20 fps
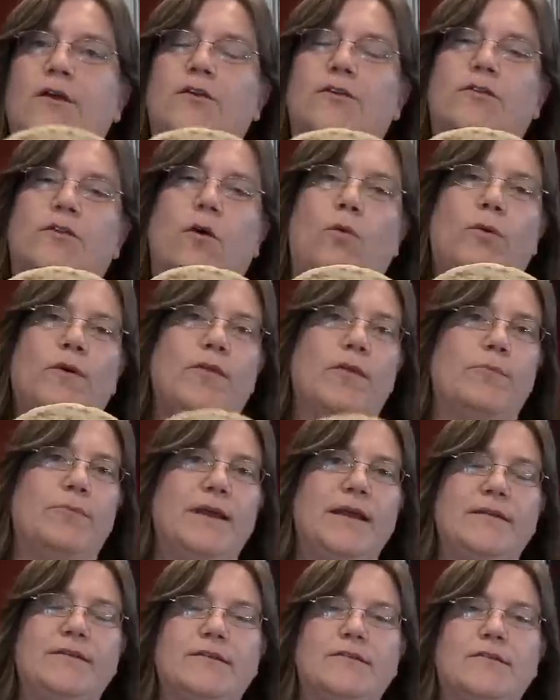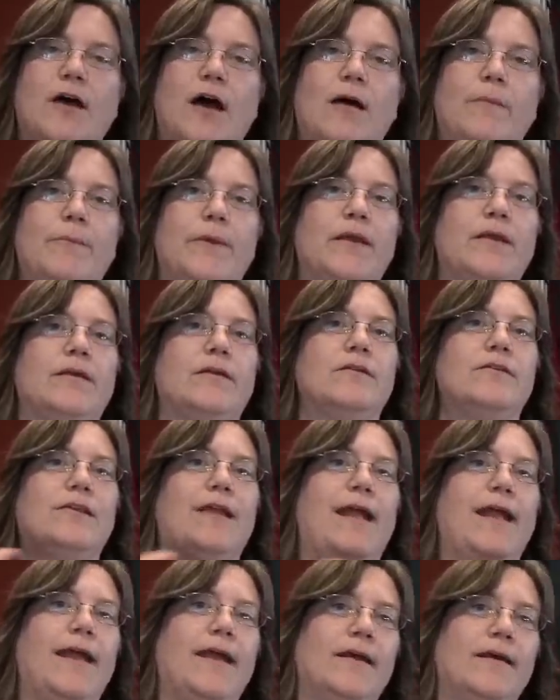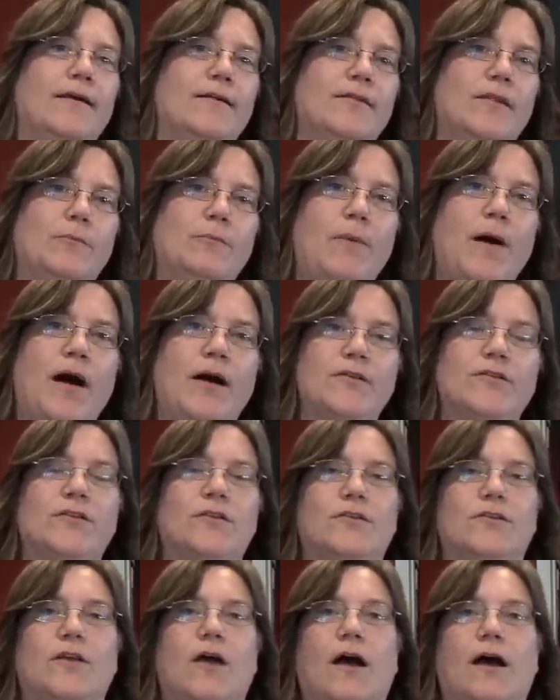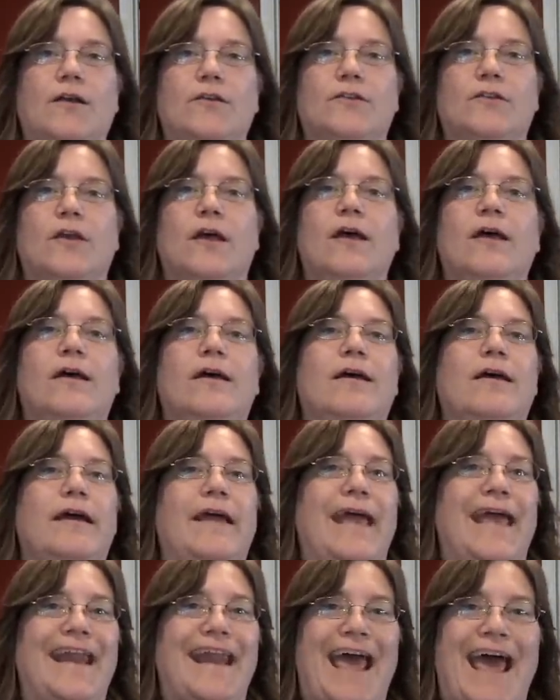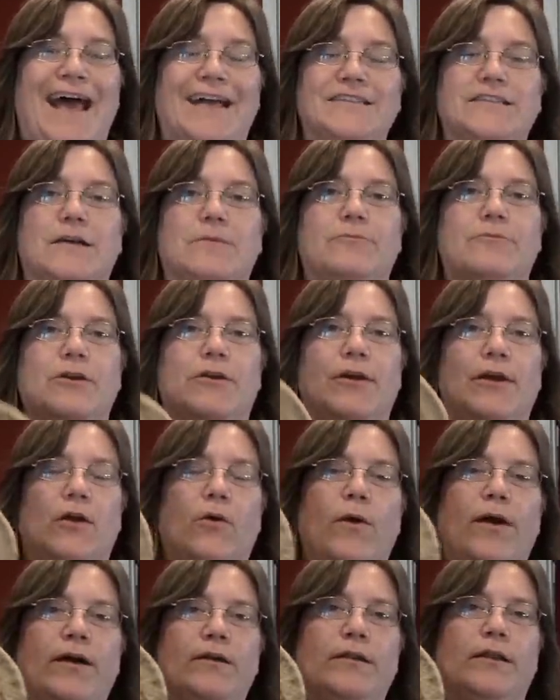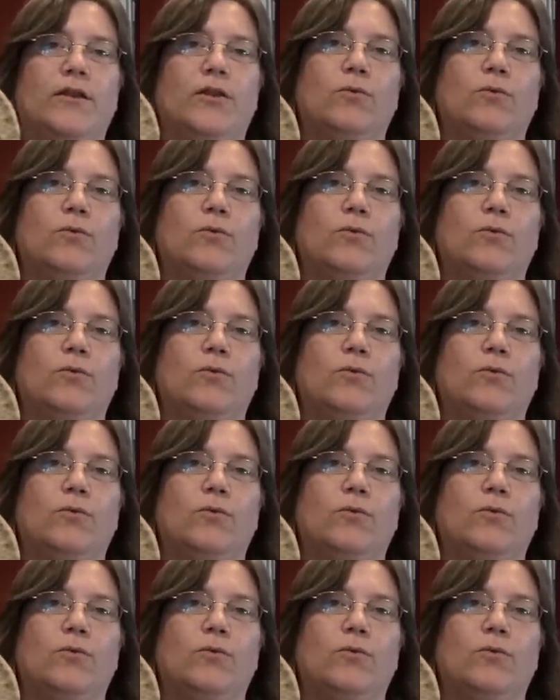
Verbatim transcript: So with the pizza toppings and the pasta sauce, it adds up very quickly.